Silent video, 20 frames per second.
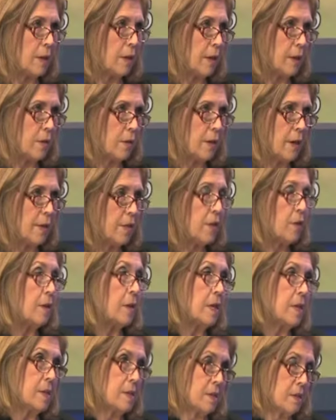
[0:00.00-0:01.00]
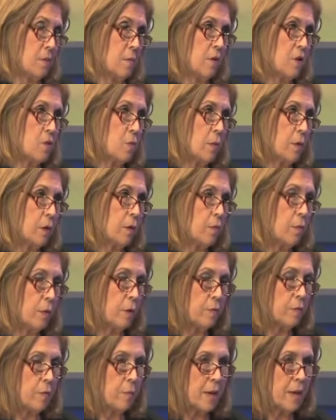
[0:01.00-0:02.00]
the internet there is so much wonderful
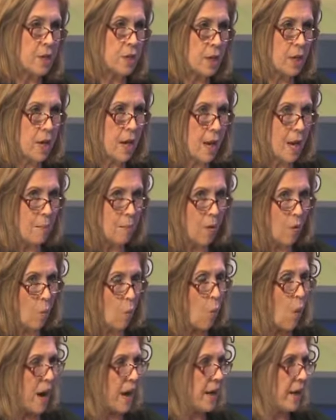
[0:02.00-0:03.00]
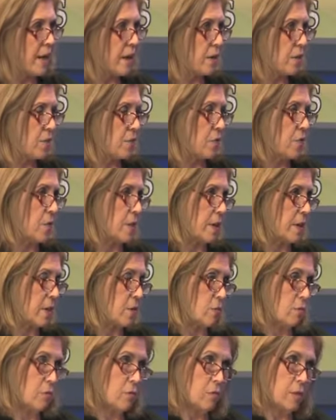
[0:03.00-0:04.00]
information but wading through it
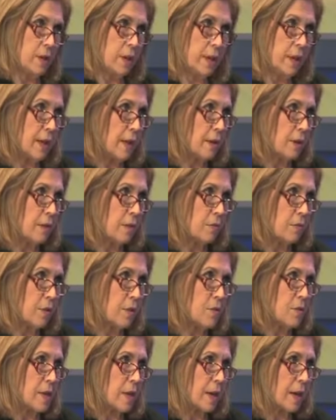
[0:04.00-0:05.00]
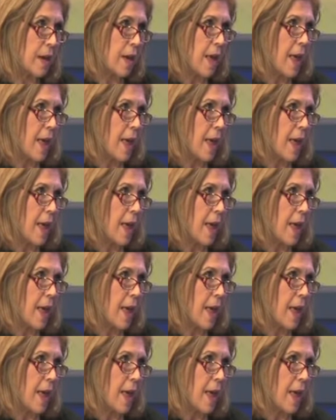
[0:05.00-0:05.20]
can really get confusing.